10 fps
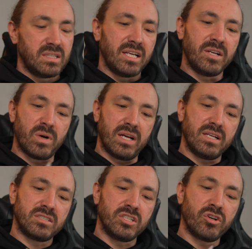
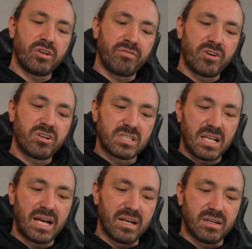Anyway, so you got your first
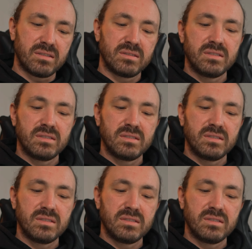layer,